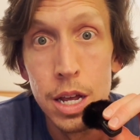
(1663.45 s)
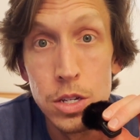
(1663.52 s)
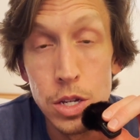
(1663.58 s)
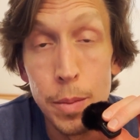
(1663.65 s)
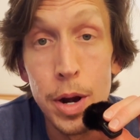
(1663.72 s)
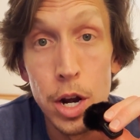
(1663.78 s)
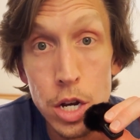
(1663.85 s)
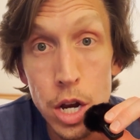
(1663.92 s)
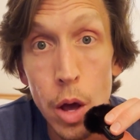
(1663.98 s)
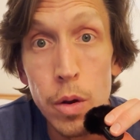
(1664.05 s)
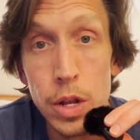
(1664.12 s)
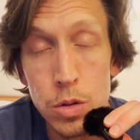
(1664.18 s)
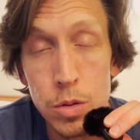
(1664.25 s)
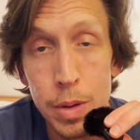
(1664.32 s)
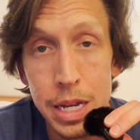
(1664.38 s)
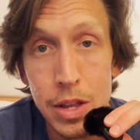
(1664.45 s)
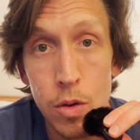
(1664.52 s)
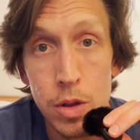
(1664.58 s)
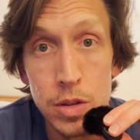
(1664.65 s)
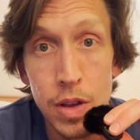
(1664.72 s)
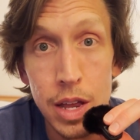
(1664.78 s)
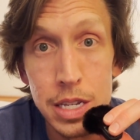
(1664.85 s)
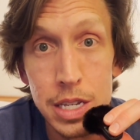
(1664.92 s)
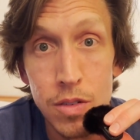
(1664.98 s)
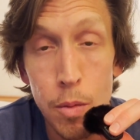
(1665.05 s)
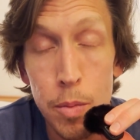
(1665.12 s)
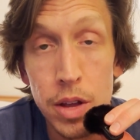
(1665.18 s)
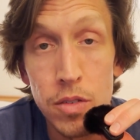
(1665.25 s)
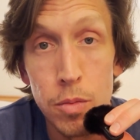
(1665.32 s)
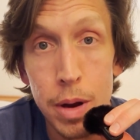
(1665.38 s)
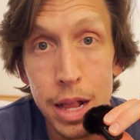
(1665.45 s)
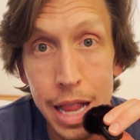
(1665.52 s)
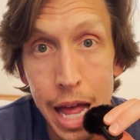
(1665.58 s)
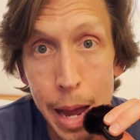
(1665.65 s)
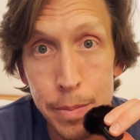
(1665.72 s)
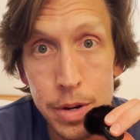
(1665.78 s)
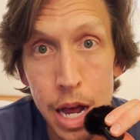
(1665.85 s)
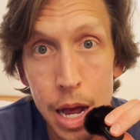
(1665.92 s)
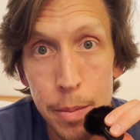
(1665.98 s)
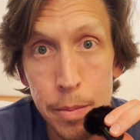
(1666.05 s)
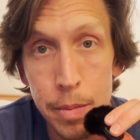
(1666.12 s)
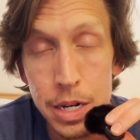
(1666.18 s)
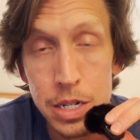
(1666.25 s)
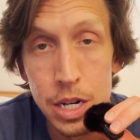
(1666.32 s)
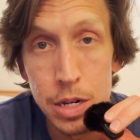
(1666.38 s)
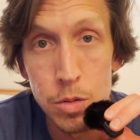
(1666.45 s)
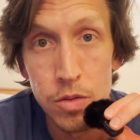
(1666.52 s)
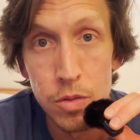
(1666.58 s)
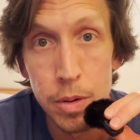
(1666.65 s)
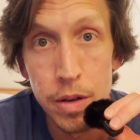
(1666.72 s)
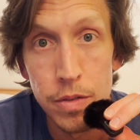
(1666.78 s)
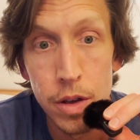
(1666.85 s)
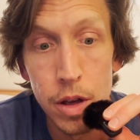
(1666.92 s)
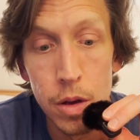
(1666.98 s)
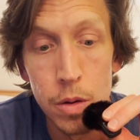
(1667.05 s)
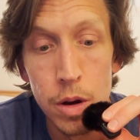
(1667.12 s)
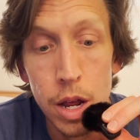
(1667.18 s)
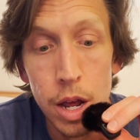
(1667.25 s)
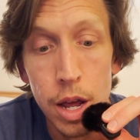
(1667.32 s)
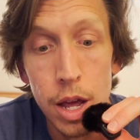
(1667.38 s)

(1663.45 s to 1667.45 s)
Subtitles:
So I'm going to notice when my Southwest flight doesn't have a plug for my laptop, but it just has one for my phone.